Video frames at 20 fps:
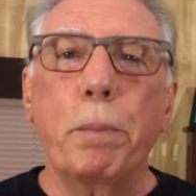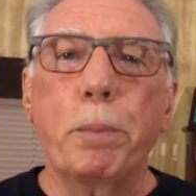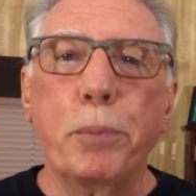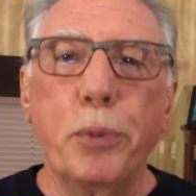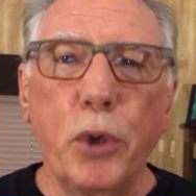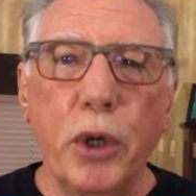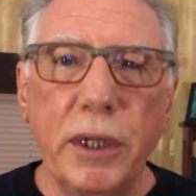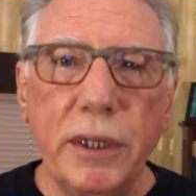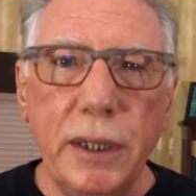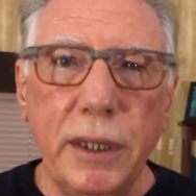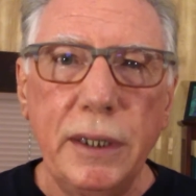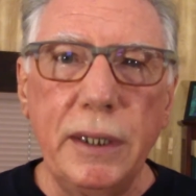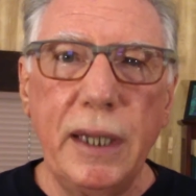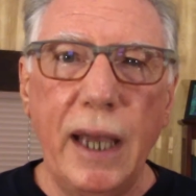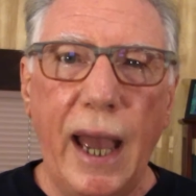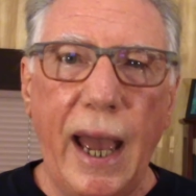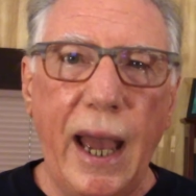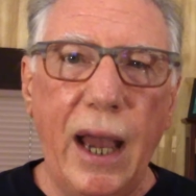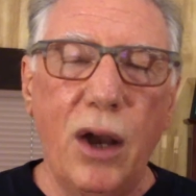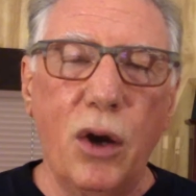bringing
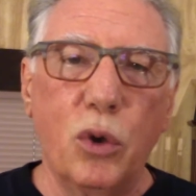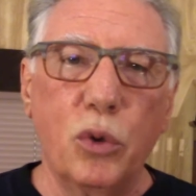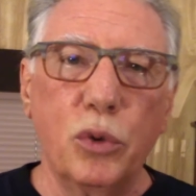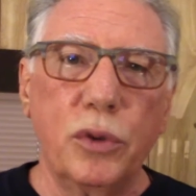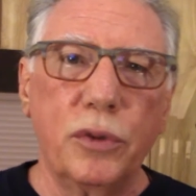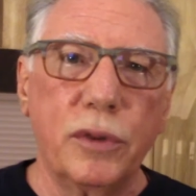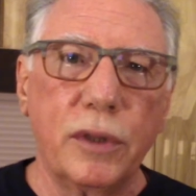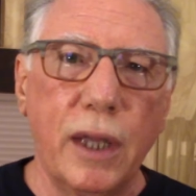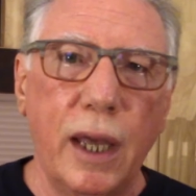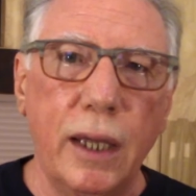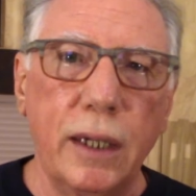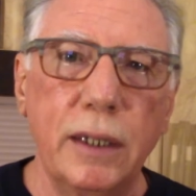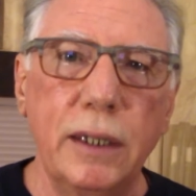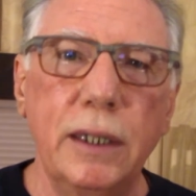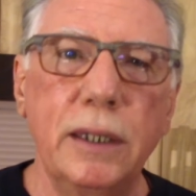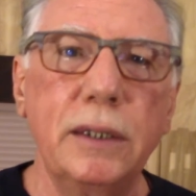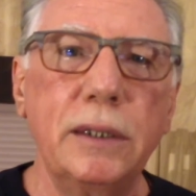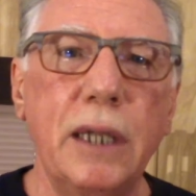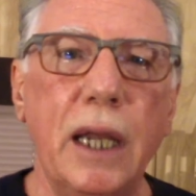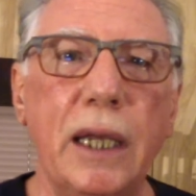out that
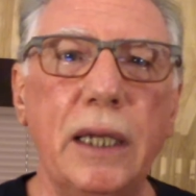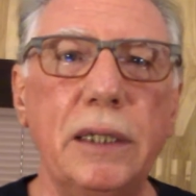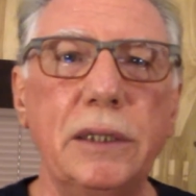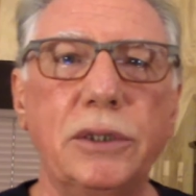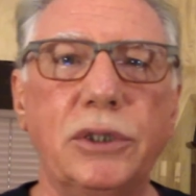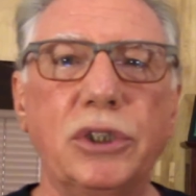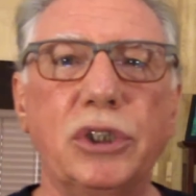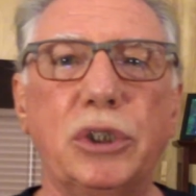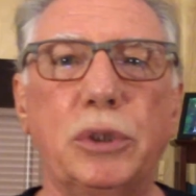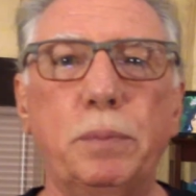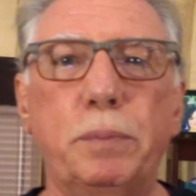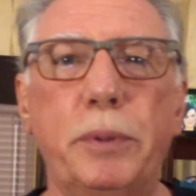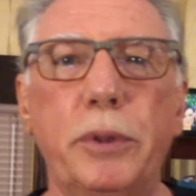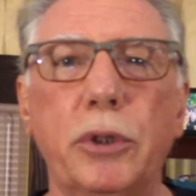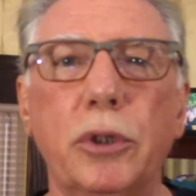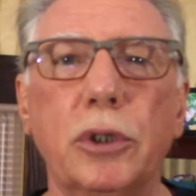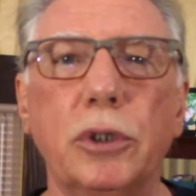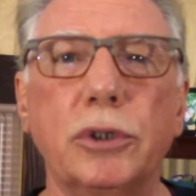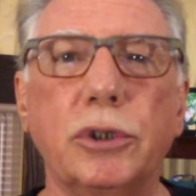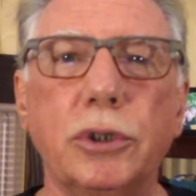innate
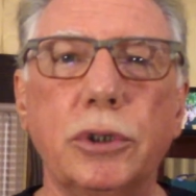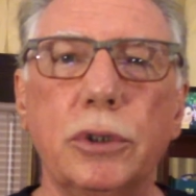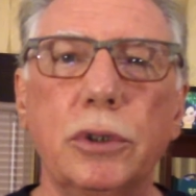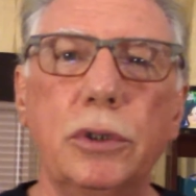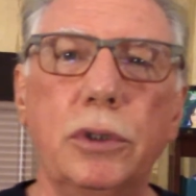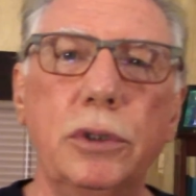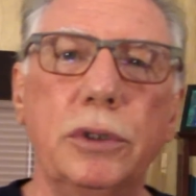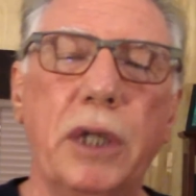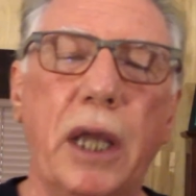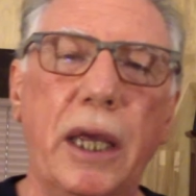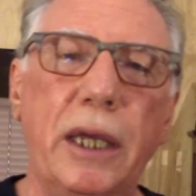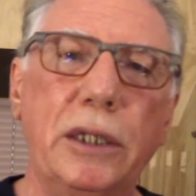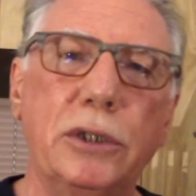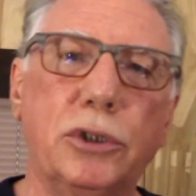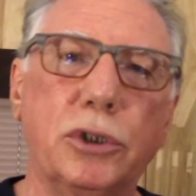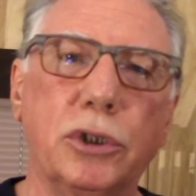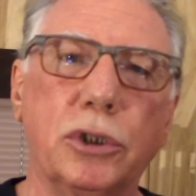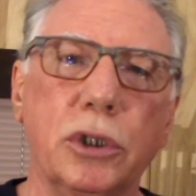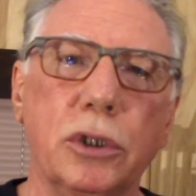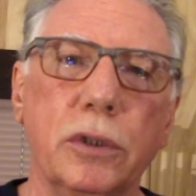spiritual
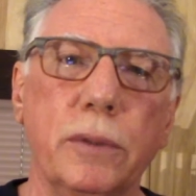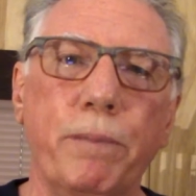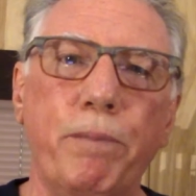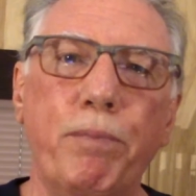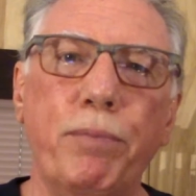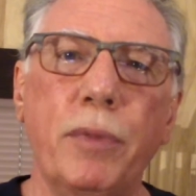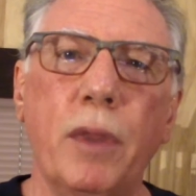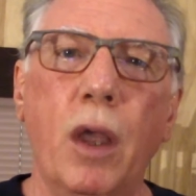nature